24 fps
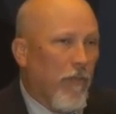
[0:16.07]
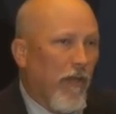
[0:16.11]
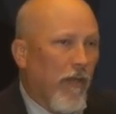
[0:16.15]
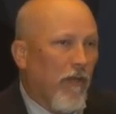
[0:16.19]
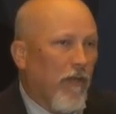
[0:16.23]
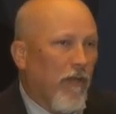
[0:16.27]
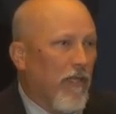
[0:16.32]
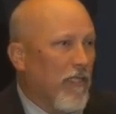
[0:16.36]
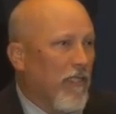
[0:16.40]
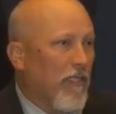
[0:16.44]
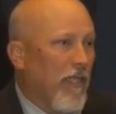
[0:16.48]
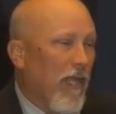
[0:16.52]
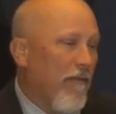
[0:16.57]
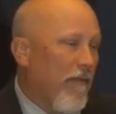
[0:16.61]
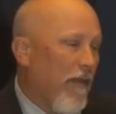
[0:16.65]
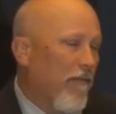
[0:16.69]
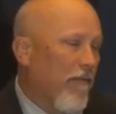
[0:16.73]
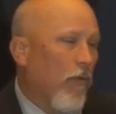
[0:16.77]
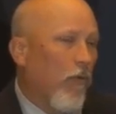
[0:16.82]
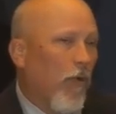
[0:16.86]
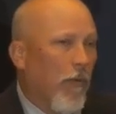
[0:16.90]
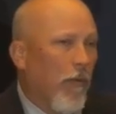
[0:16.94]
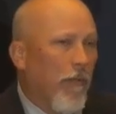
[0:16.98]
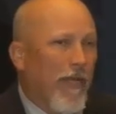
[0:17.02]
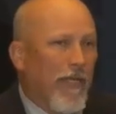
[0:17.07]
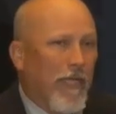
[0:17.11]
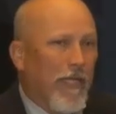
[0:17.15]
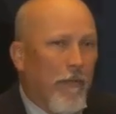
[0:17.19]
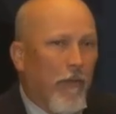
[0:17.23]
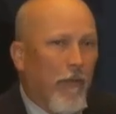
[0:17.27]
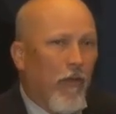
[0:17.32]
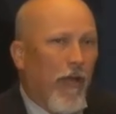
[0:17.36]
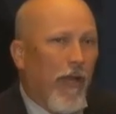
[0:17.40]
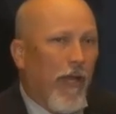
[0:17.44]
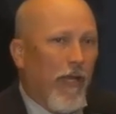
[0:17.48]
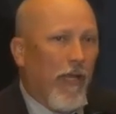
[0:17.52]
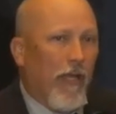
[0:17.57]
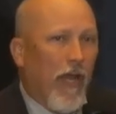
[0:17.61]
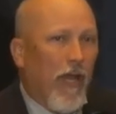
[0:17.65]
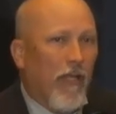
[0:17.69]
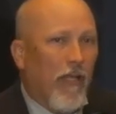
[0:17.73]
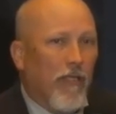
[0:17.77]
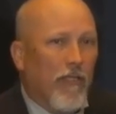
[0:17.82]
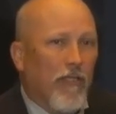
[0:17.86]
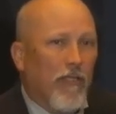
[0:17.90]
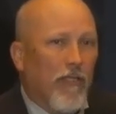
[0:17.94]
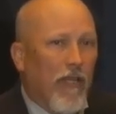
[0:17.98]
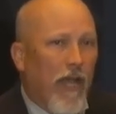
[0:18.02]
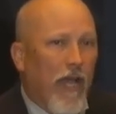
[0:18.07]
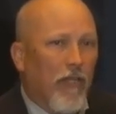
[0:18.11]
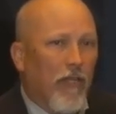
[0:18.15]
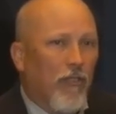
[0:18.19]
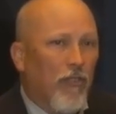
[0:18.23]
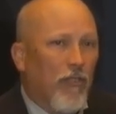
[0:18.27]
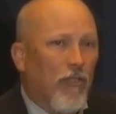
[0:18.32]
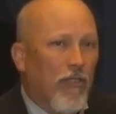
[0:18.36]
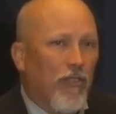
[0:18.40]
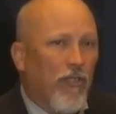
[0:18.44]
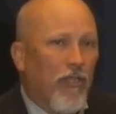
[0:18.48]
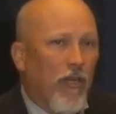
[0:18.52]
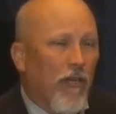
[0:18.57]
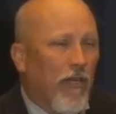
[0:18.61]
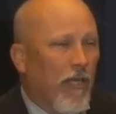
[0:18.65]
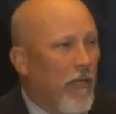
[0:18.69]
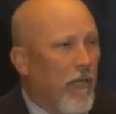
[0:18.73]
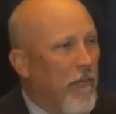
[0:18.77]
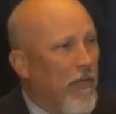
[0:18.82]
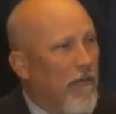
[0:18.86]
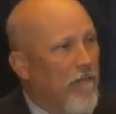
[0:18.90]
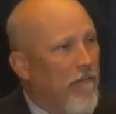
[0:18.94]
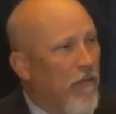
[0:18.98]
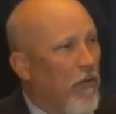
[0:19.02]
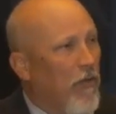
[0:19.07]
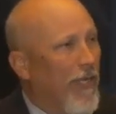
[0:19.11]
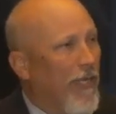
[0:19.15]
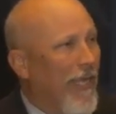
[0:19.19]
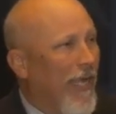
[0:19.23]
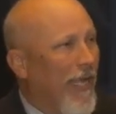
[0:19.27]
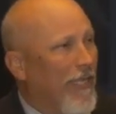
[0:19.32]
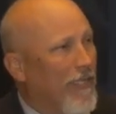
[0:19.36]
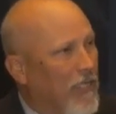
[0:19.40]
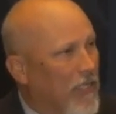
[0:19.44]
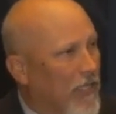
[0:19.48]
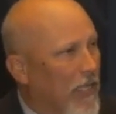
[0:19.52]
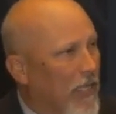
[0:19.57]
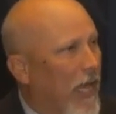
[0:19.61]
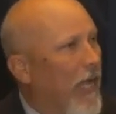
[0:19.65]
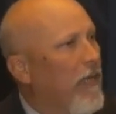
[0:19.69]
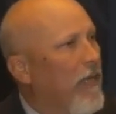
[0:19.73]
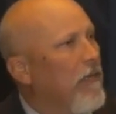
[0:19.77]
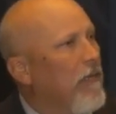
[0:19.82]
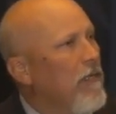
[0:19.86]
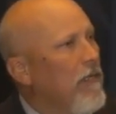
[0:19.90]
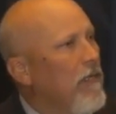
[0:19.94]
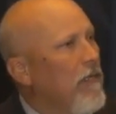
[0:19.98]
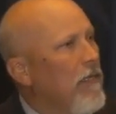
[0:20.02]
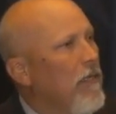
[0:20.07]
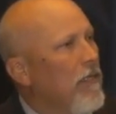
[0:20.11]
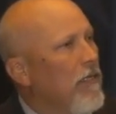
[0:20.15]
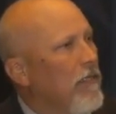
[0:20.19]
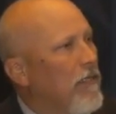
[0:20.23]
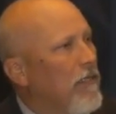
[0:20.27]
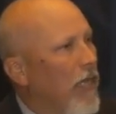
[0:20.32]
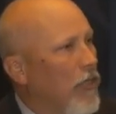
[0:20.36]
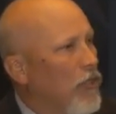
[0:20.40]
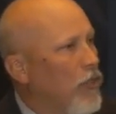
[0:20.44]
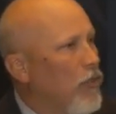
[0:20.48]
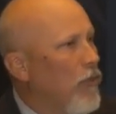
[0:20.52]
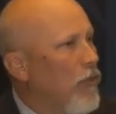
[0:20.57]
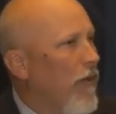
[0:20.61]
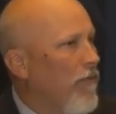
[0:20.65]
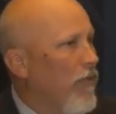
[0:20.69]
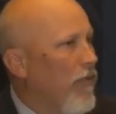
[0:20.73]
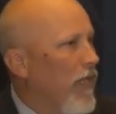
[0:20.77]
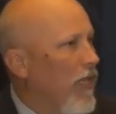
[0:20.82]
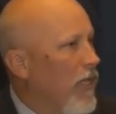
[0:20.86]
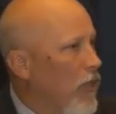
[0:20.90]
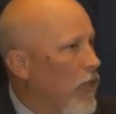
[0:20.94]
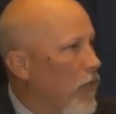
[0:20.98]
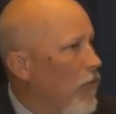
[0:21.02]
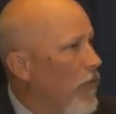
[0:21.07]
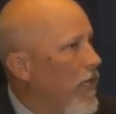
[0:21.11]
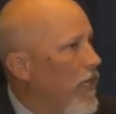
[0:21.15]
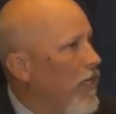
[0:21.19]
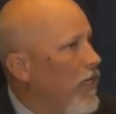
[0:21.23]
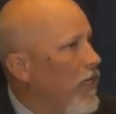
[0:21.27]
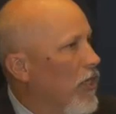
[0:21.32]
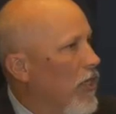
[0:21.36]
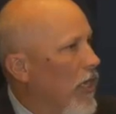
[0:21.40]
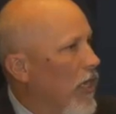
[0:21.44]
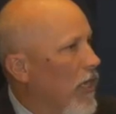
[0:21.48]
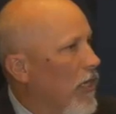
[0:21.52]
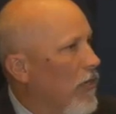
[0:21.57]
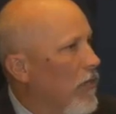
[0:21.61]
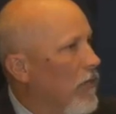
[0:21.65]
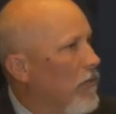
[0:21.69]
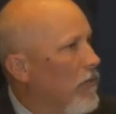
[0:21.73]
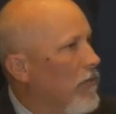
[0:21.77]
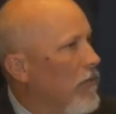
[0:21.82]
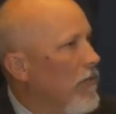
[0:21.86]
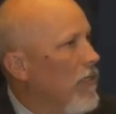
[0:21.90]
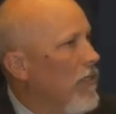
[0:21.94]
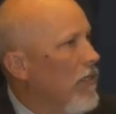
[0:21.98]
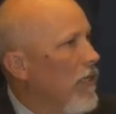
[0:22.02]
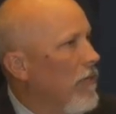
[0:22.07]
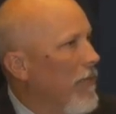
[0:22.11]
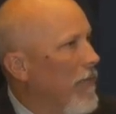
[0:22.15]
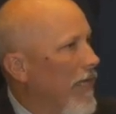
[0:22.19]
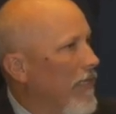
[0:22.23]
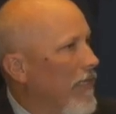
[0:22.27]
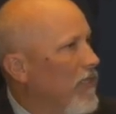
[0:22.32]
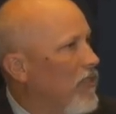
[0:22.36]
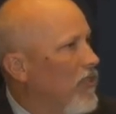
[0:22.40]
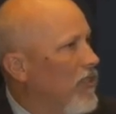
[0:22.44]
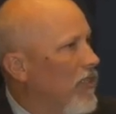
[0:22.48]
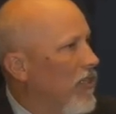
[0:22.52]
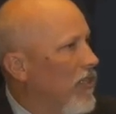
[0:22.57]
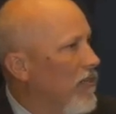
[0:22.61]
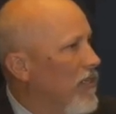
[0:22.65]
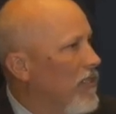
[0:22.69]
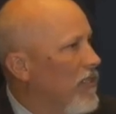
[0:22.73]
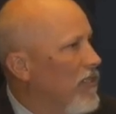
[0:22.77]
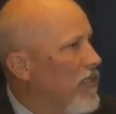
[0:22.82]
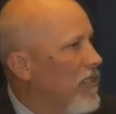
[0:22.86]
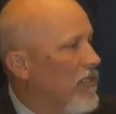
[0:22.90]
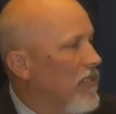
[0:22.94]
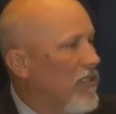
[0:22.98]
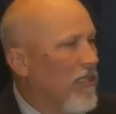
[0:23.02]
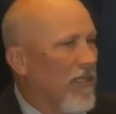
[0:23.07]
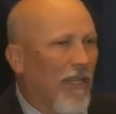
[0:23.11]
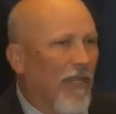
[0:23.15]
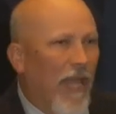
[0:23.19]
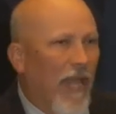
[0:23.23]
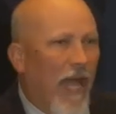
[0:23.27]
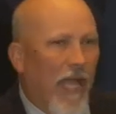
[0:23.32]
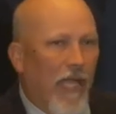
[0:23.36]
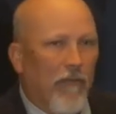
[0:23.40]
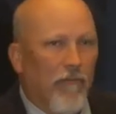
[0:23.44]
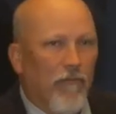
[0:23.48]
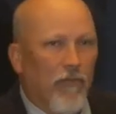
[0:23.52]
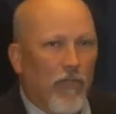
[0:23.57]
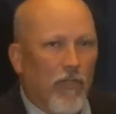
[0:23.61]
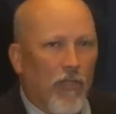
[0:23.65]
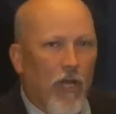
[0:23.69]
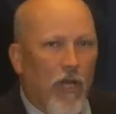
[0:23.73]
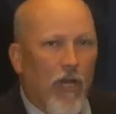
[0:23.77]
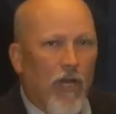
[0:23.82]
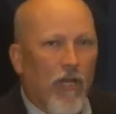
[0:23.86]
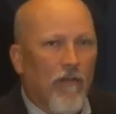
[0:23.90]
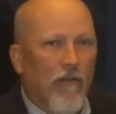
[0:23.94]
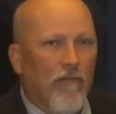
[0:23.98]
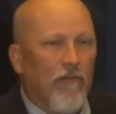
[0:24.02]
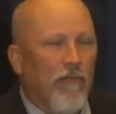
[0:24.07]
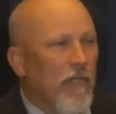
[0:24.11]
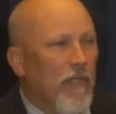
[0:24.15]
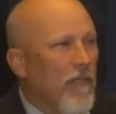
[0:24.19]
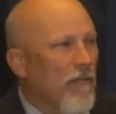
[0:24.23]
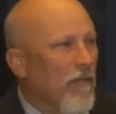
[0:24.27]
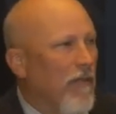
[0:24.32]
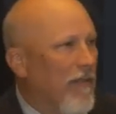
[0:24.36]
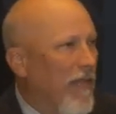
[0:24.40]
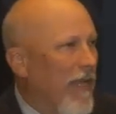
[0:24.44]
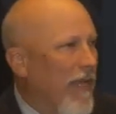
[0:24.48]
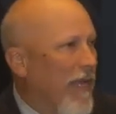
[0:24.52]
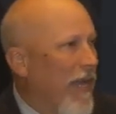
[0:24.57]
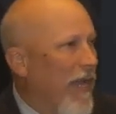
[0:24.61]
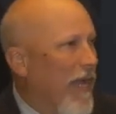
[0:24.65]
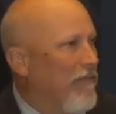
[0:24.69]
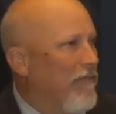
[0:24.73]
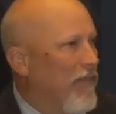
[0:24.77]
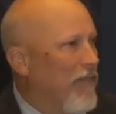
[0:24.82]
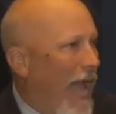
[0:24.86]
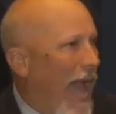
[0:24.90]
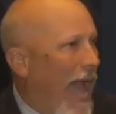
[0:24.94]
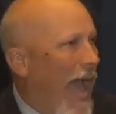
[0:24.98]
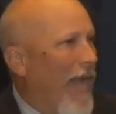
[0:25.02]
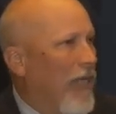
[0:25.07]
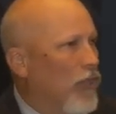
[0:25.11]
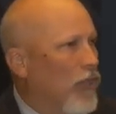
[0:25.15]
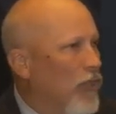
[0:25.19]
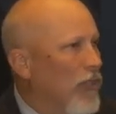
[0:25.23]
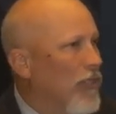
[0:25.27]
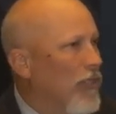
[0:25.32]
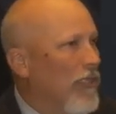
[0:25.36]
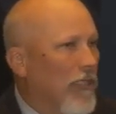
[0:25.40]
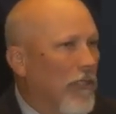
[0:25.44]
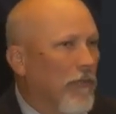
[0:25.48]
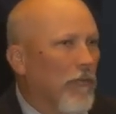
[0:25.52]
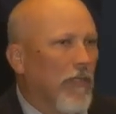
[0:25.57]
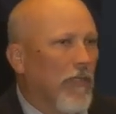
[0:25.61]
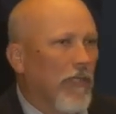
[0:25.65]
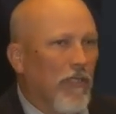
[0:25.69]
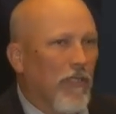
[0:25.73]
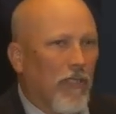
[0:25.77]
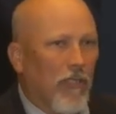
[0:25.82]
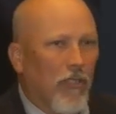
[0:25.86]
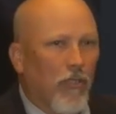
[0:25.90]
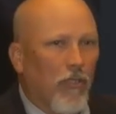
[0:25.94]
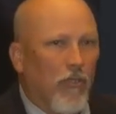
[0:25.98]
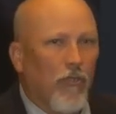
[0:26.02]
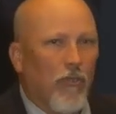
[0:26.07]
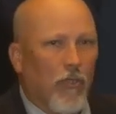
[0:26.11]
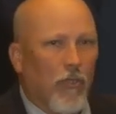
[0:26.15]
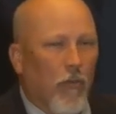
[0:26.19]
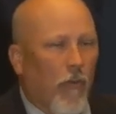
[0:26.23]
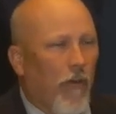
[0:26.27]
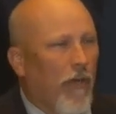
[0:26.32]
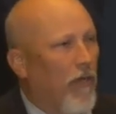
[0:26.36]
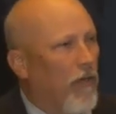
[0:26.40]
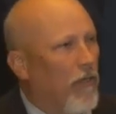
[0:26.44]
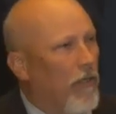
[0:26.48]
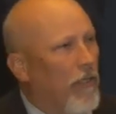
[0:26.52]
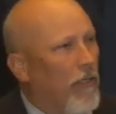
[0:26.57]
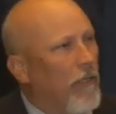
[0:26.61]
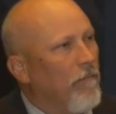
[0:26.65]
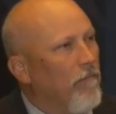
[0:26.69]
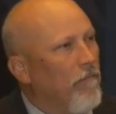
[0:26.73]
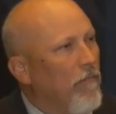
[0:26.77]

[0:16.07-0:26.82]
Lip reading: penalties and have every one of my Democratic colleagues in the House Judiciary Committee vote against that tells you everything you need to know about the seriousness and the lack of resolve that they have to actually deal with this issue squarely.